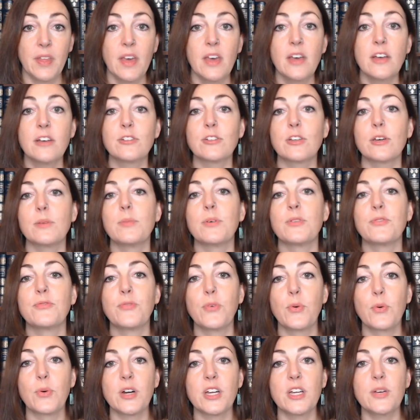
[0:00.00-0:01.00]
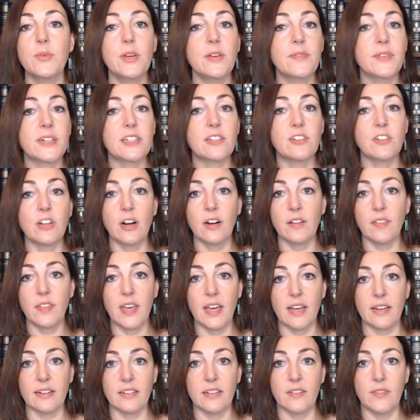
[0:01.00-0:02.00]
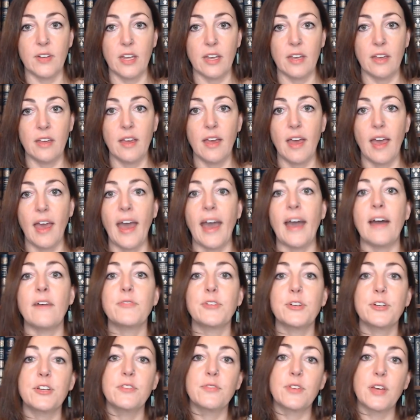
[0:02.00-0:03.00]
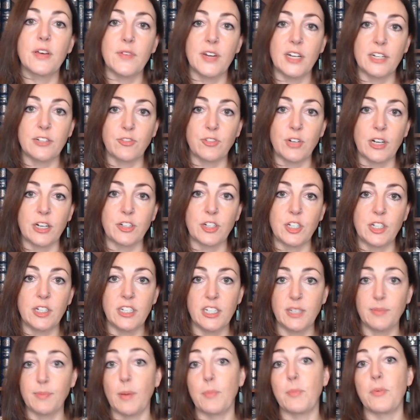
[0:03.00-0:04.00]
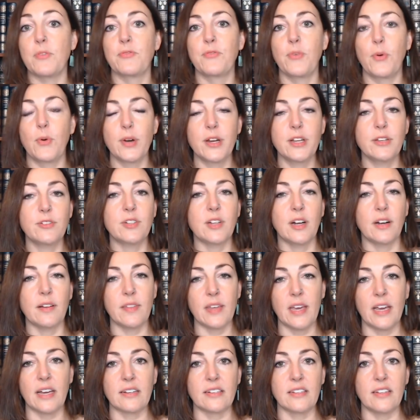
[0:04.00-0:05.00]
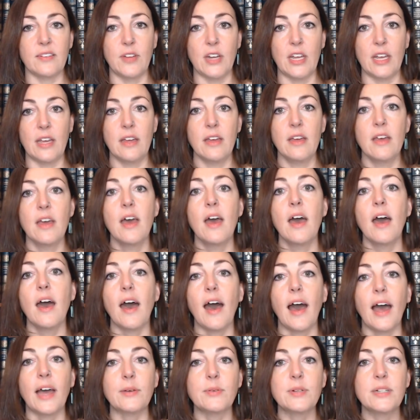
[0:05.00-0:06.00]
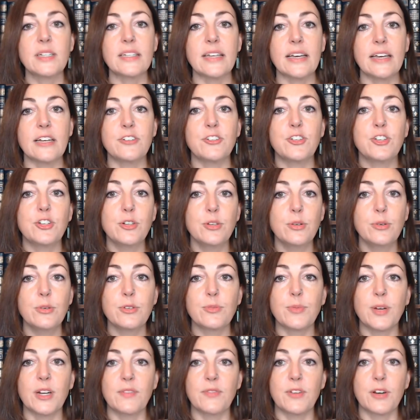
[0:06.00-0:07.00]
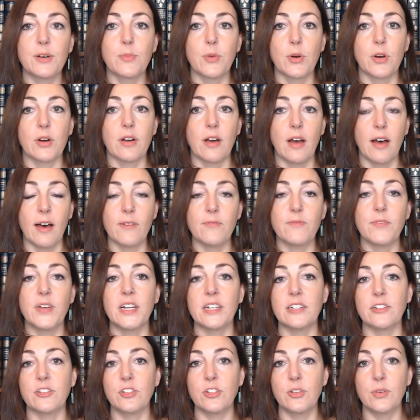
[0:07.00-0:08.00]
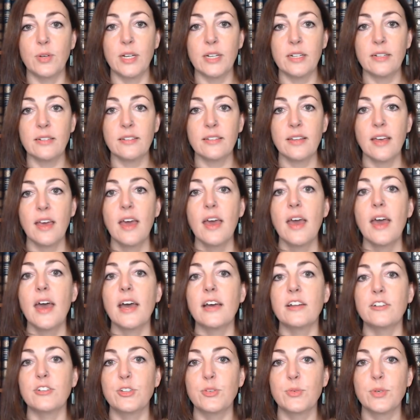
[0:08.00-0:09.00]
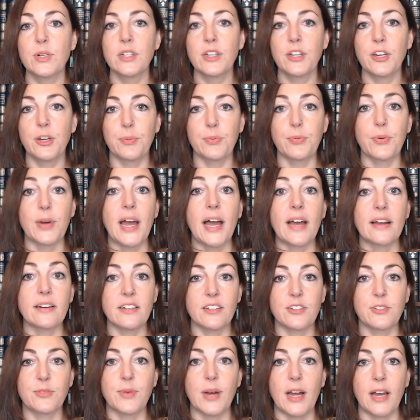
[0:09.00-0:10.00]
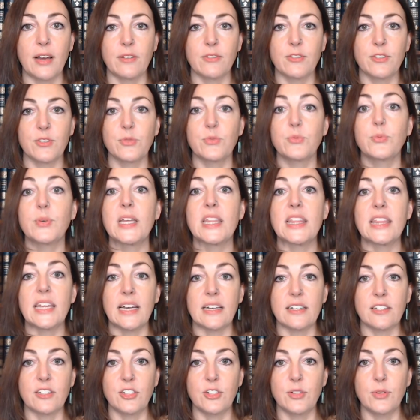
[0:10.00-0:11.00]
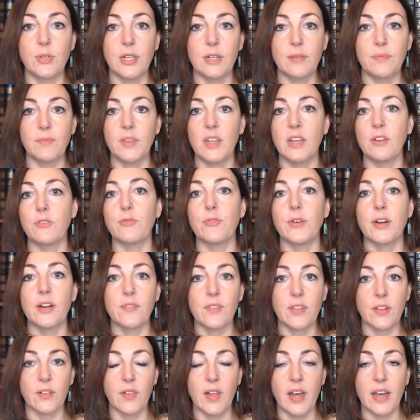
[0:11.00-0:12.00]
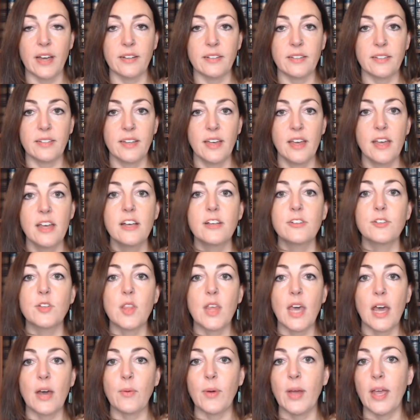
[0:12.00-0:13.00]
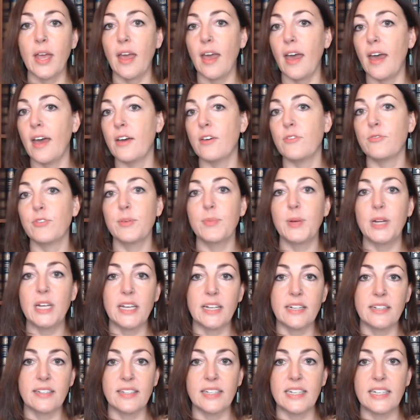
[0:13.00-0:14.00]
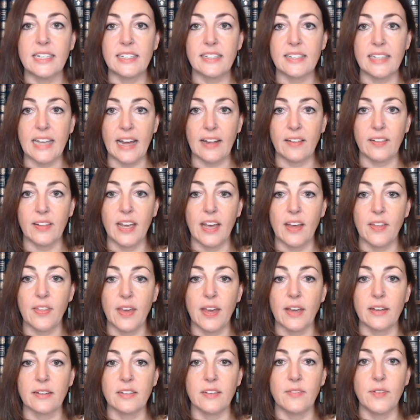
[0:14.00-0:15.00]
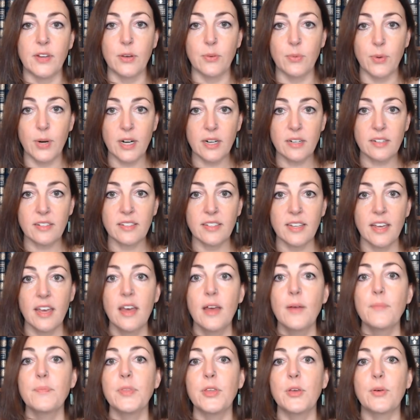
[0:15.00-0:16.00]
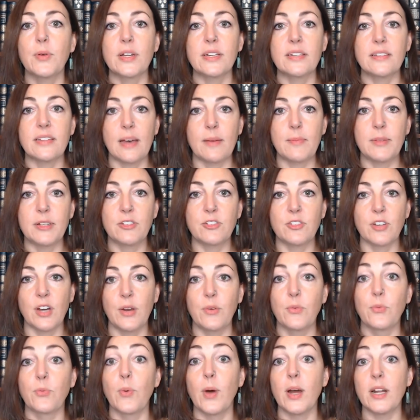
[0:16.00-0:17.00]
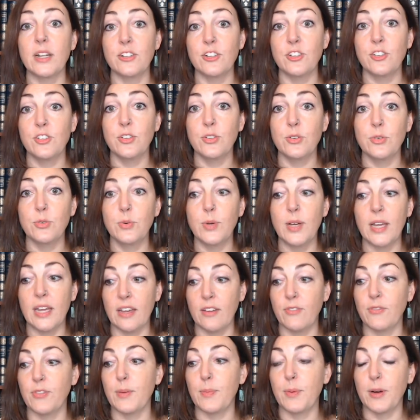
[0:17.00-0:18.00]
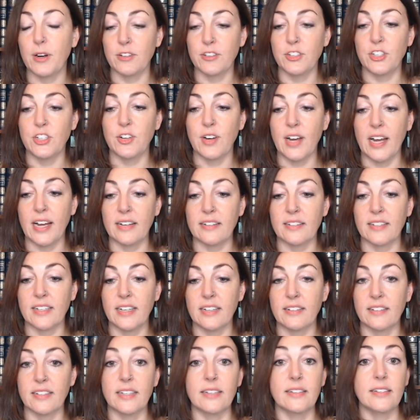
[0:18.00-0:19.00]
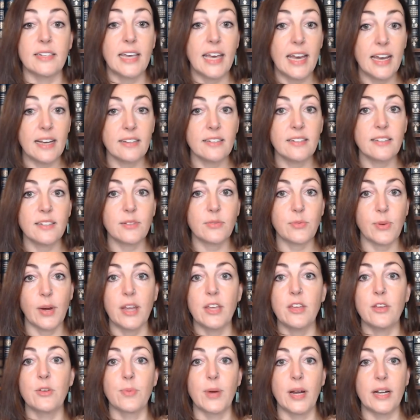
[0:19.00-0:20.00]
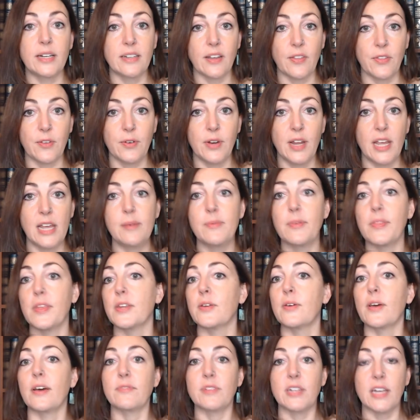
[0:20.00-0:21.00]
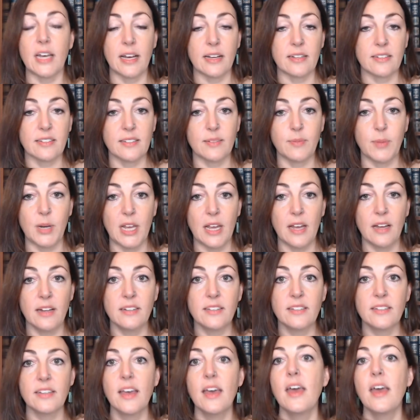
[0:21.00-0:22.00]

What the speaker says: So before you even start the activity, after you've given instructions, but before you start the activity, I would say choose one of your more confident students and a little practice round with that student in front of the class. So that way everybody can see exactly how the activity works. You can demonstrate what to do if the person you're asking says yes, right? You write down their name and then you have to ask somebody else.